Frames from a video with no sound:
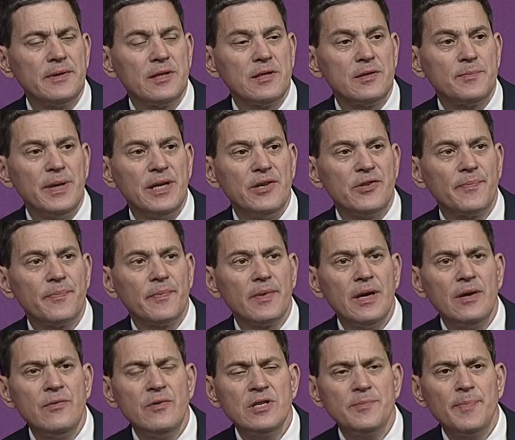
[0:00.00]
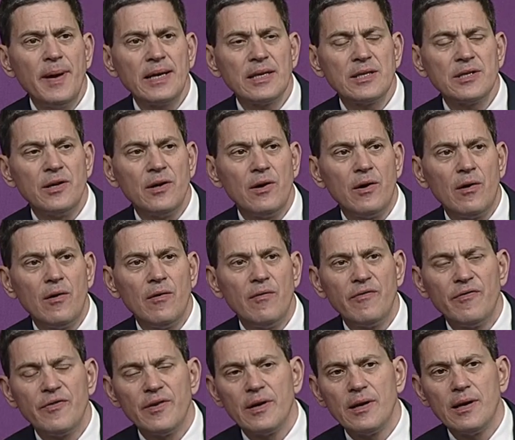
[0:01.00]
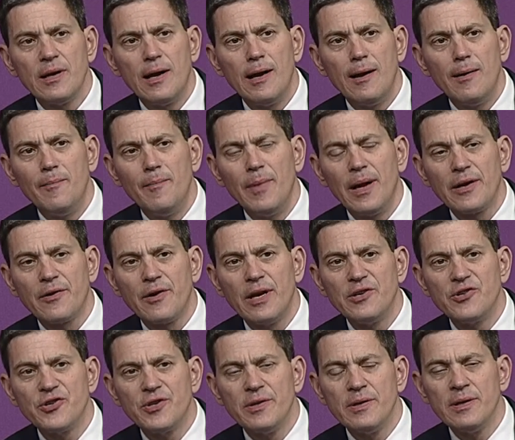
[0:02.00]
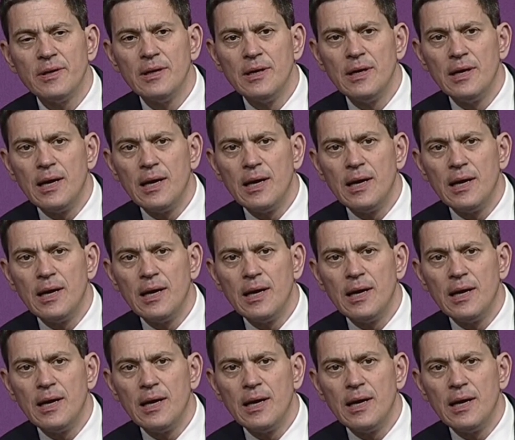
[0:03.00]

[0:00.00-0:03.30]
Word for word: The speech in respect of uh, migration,